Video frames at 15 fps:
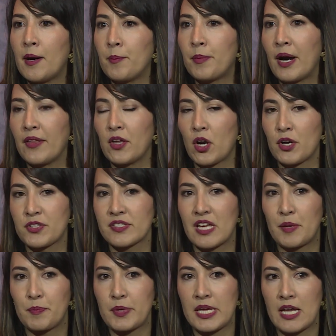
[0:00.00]
by the
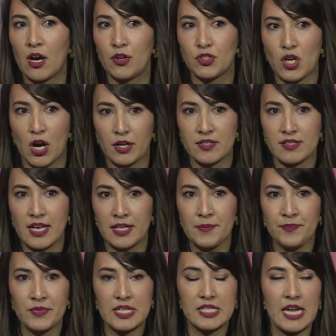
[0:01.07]
RCMP on dog sled
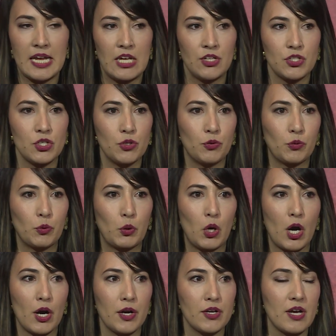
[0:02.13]
and taken to
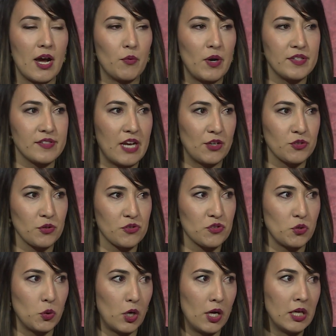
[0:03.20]
Gruard Residential
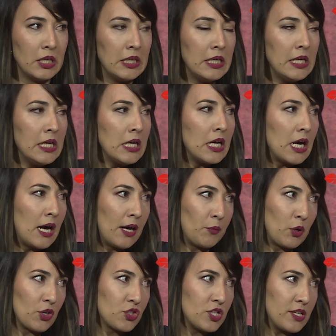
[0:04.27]
School,
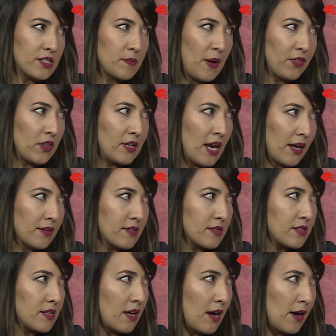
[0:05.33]
where she spent the
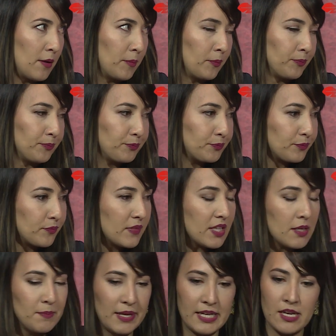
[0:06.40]
next
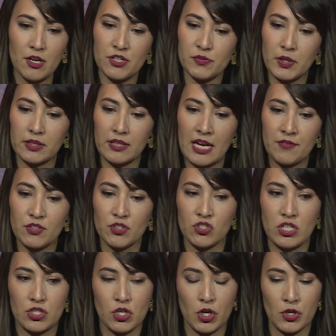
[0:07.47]
many years of her life till
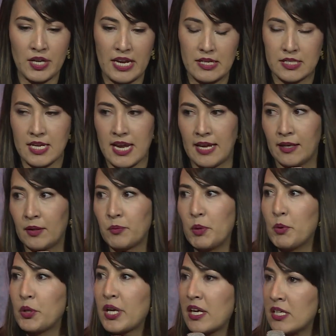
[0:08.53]
she turned 18. We
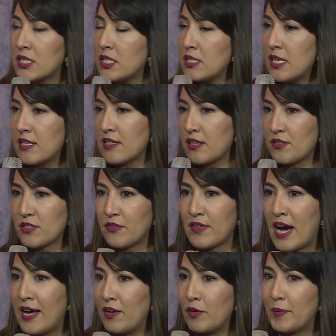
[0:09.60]
won't get into details of
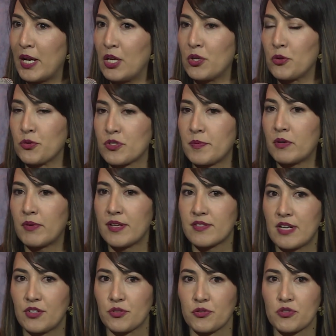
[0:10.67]
that. Everybody knows about
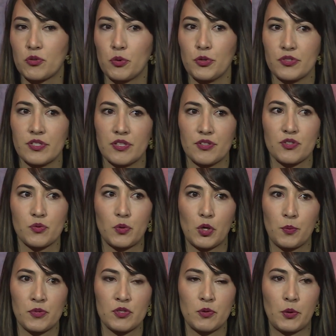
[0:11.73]
residential schools in this
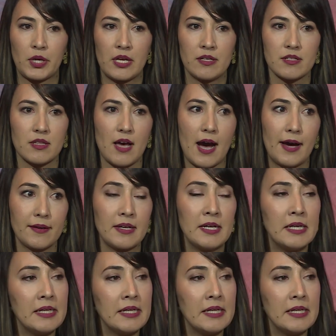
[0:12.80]
room, so we won't get into that.